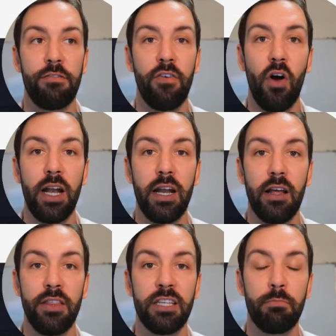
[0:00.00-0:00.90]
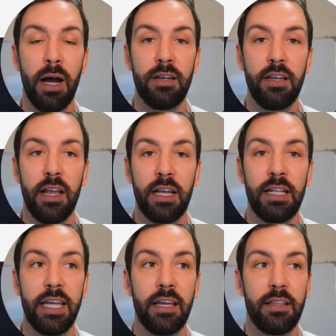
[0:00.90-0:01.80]
find this button,
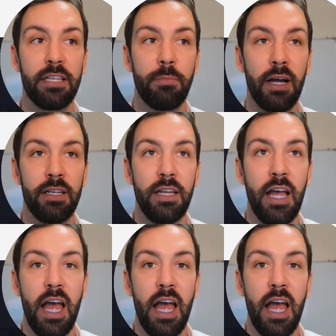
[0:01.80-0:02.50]
click this button,